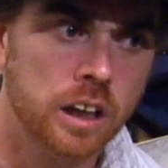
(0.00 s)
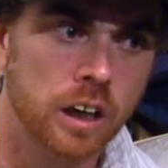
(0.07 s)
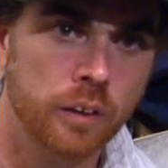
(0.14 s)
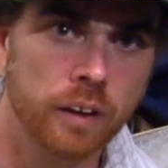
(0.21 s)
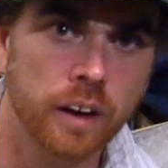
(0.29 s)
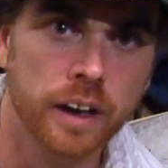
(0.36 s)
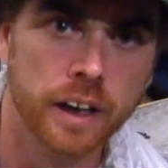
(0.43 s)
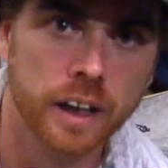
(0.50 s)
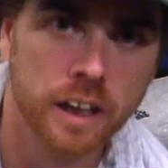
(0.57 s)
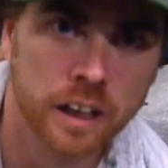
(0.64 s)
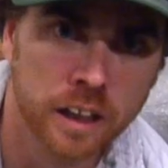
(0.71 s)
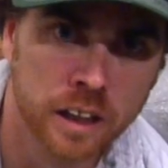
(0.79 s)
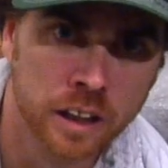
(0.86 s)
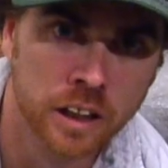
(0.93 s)
All right,
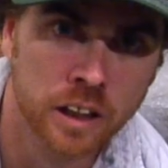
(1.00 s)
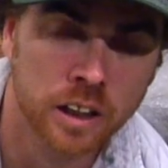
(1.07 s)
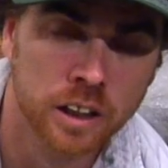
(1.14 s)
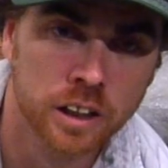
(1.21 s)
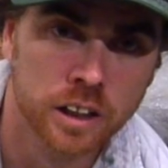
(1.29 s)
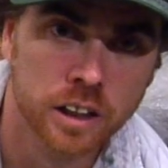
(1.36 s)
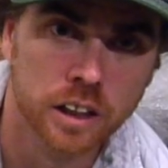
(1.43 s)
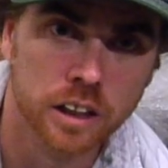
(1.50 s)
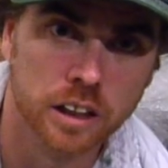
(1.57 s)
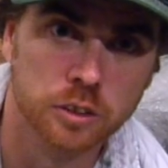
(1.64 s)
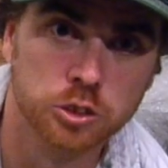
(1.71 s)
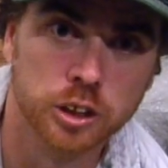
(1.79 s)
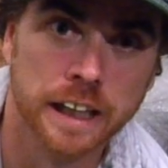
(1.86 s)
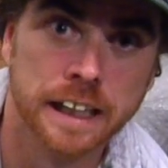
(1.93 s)
here
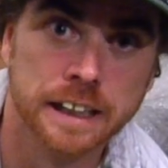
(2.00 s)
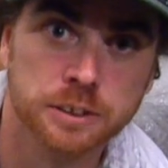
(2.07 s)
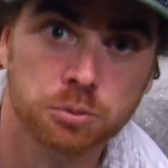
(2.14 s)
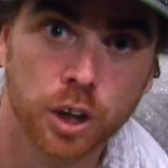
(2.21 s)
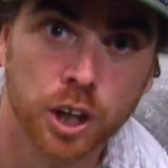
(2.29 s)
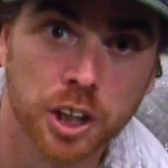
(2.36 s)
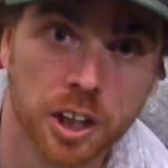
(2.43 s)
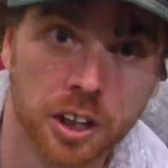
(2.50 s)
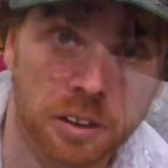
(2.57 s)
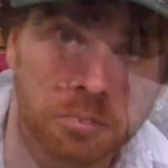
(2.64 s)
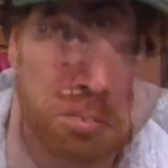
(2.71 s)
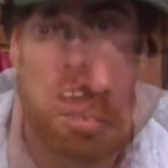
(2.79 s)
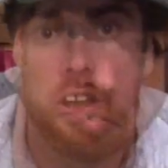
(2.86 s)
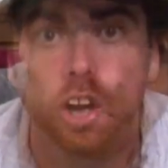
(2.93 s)
comes the ice bucket.
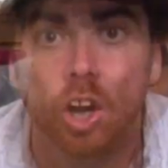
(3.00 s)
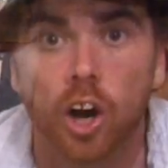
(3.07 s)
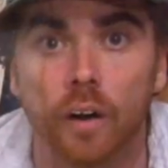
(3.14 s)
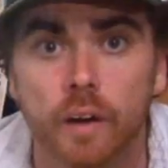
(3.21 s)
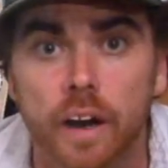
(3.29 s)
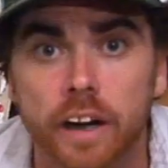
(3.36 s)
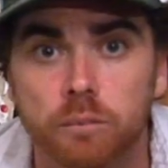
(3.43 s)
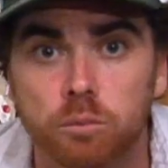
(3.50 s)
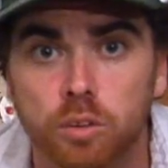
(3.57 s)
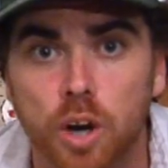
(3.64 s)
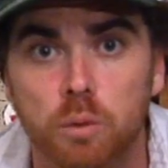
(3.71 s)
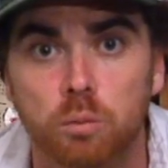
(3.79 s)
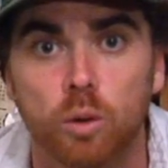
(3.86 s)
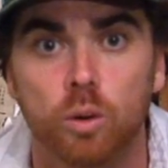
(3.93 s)
All right,
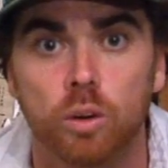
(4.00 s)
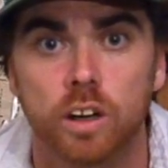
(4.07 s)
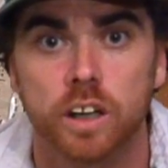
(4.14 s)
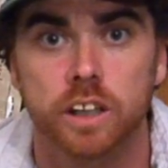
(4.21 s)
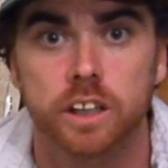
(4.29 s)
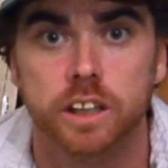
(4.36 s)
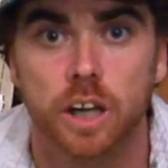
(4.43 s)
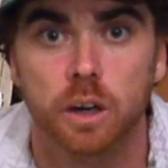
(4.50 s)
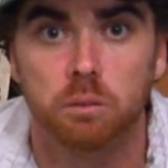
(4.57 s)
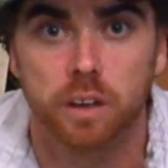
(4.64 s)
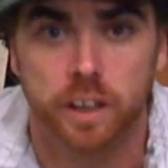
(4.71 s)
Brett Moore, here you go,